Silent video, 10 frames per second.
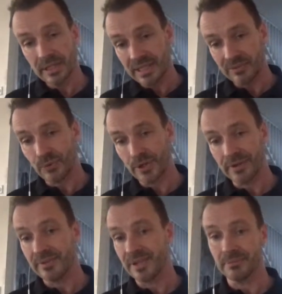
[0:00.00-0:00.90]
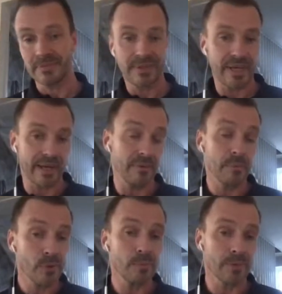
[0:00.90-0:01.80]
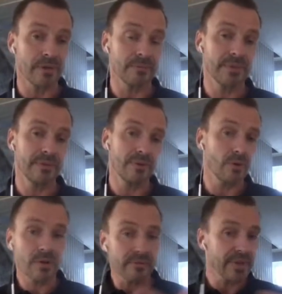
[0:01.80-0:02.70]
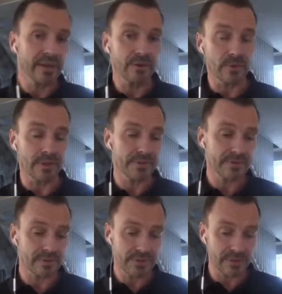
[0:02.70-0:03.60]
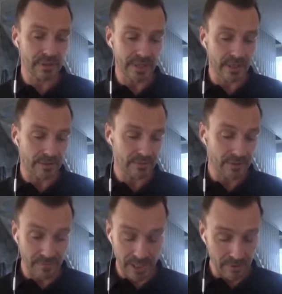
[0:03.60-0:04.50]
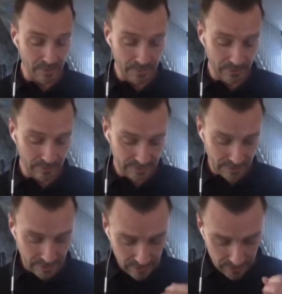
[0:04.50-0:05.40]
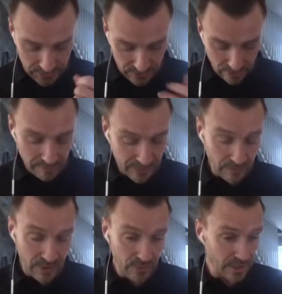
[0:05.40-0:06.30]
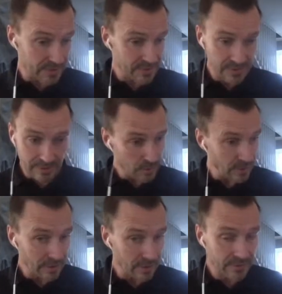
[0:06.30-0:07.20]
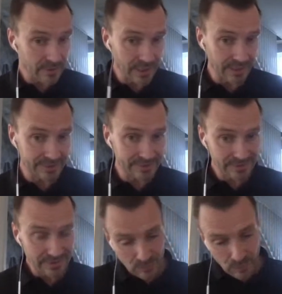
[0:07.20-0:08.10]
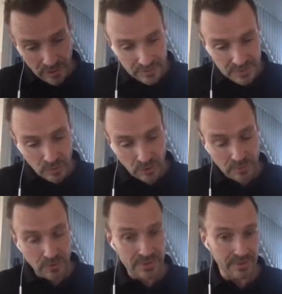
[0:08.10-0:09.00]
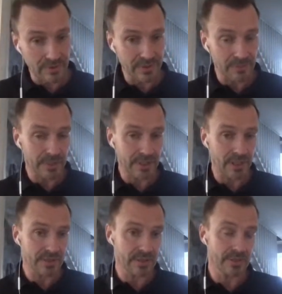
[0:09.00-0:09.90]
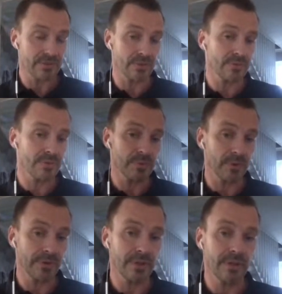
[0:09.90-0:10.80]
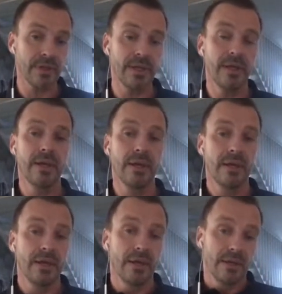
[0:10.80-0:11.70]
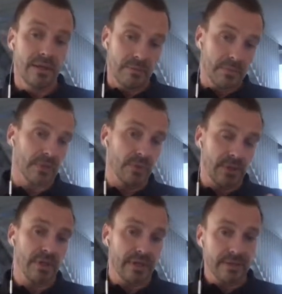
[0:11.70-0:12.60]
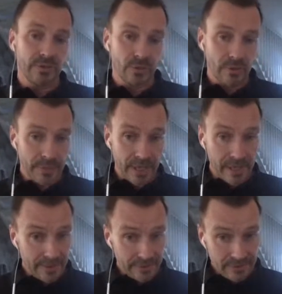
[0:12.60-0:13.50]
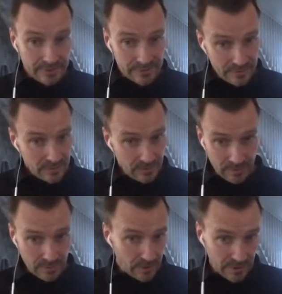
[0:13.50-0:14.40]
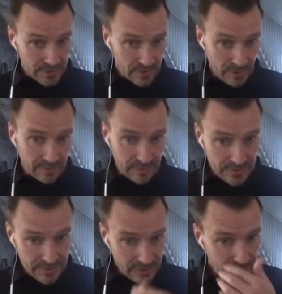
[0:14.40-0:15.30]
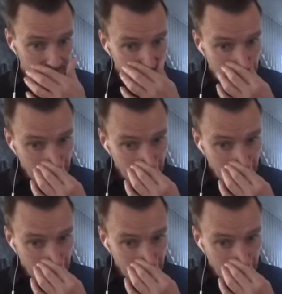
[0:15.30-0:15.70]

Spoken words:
if one of them have a problem, all of the other ones are still there, available, serving requests, doing their thing. One small portion of the application is not responding. But with the tool behind to orchestrate these things,